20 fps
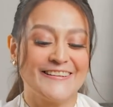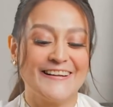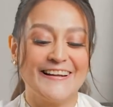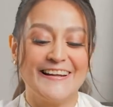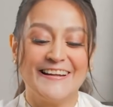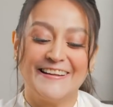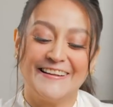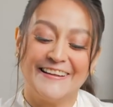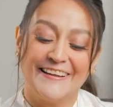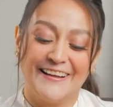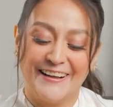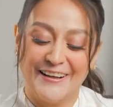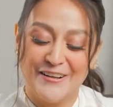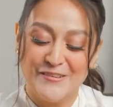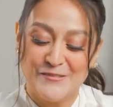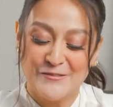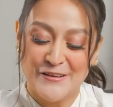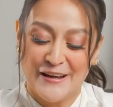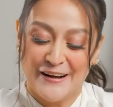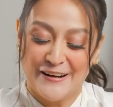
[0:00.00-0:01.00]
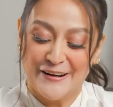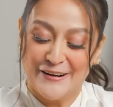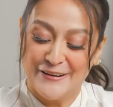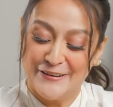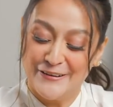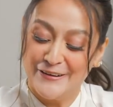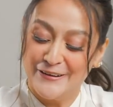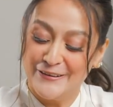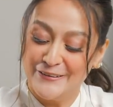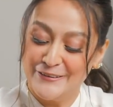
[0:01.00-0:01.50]
really
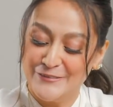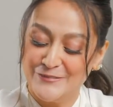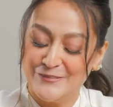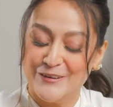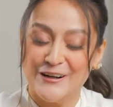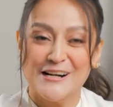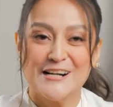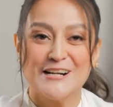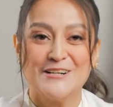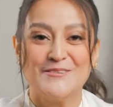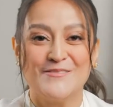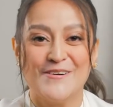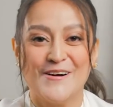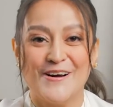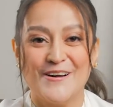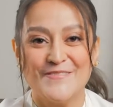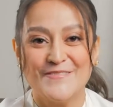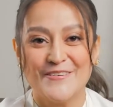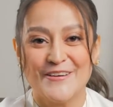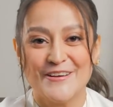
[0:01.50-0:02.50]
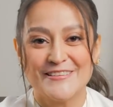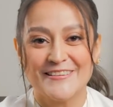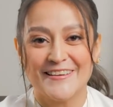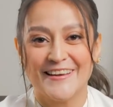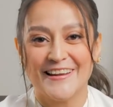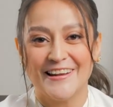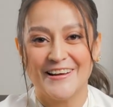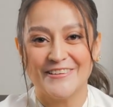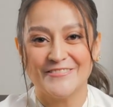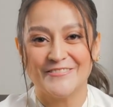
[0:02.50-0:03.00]
very remarkable because
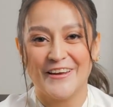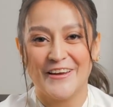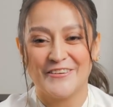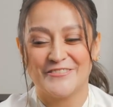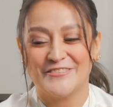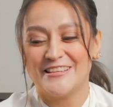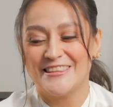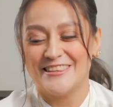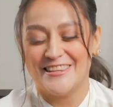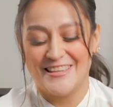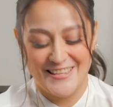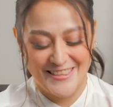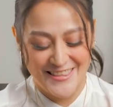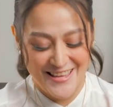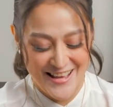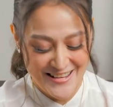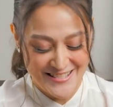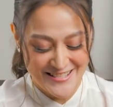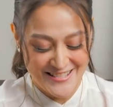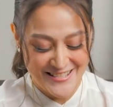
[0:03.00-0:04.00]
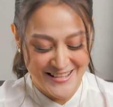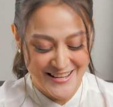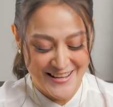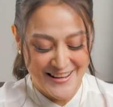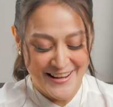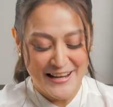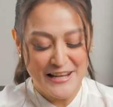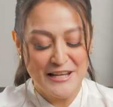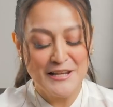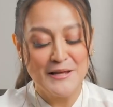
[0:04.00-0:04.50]
I love everything that's
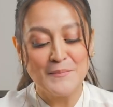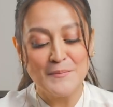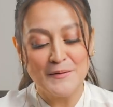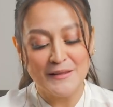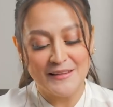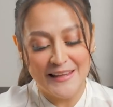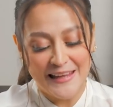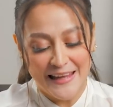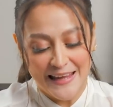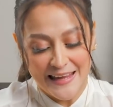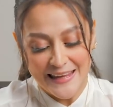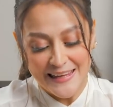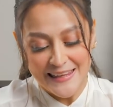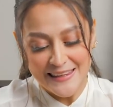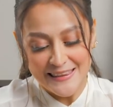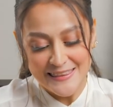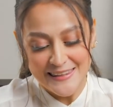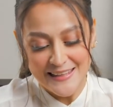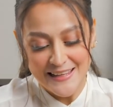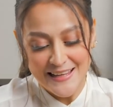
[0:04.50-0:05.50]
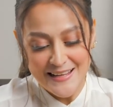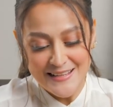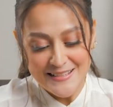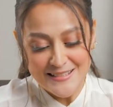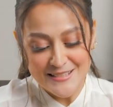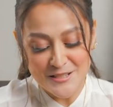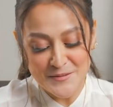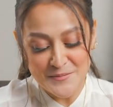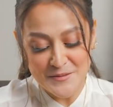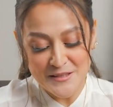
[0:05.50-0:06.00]
limited.
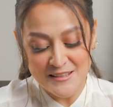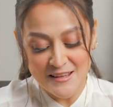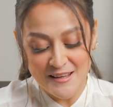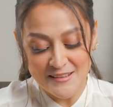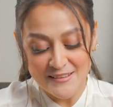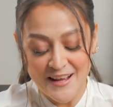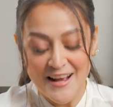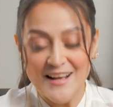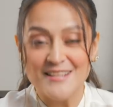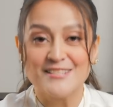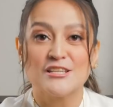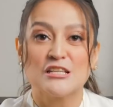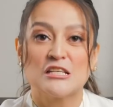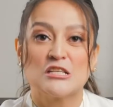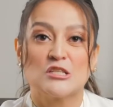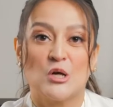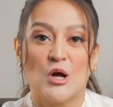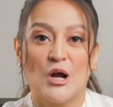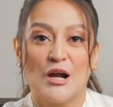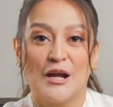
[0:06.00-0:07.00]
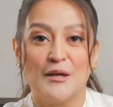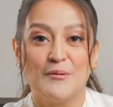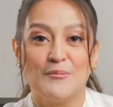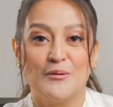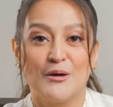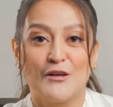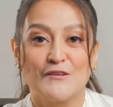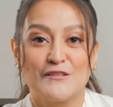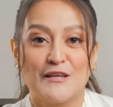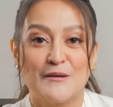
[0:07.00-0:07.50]
Something that has a story
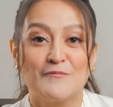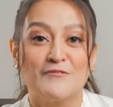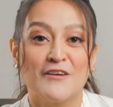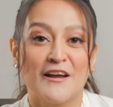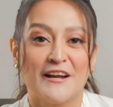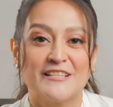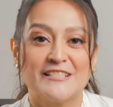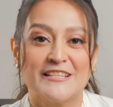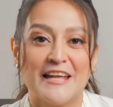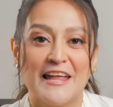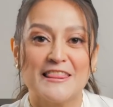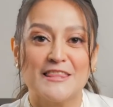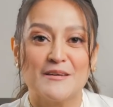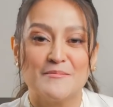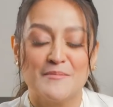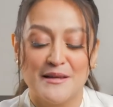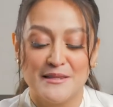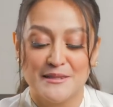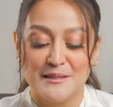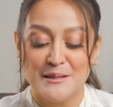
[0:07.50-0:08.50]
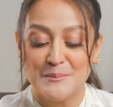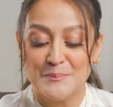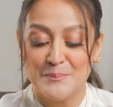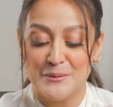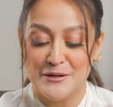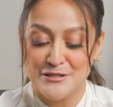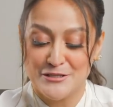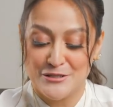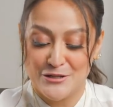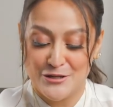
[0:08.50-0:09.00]
because I'm a very sentimental
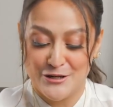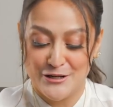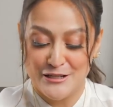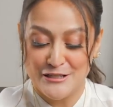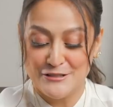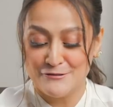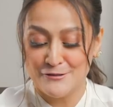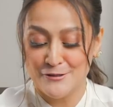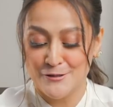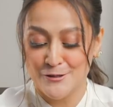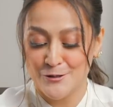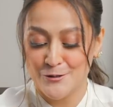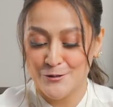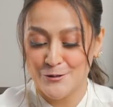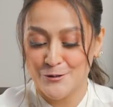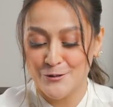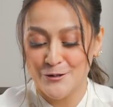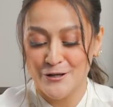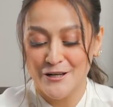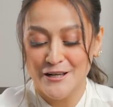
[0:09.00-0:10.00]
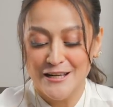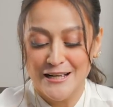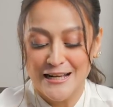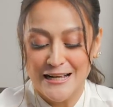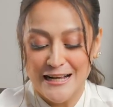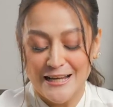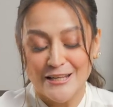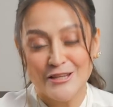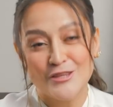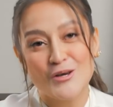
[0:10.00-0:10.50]
person, even though
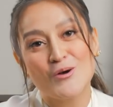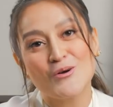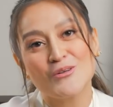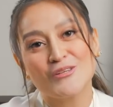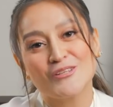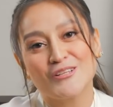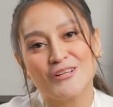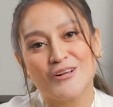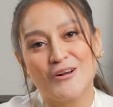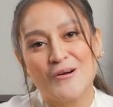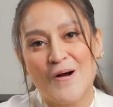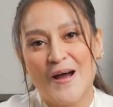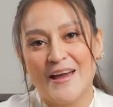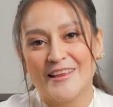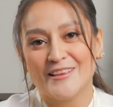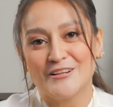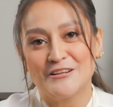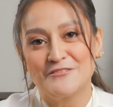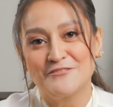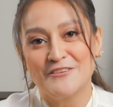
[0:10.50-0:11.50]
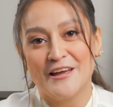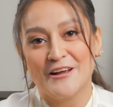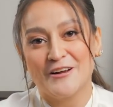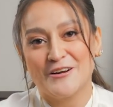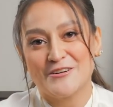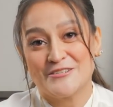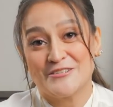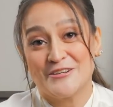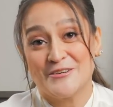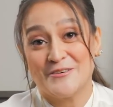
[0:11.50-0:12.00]
I don't quite reflect
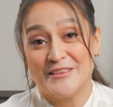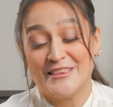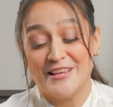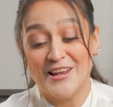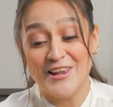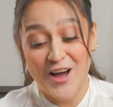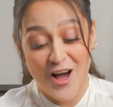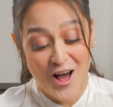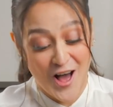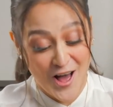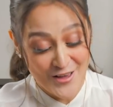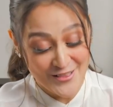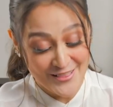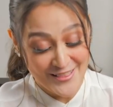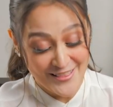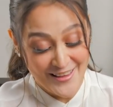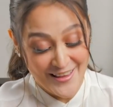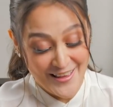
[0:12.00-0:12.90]
or show it a lot.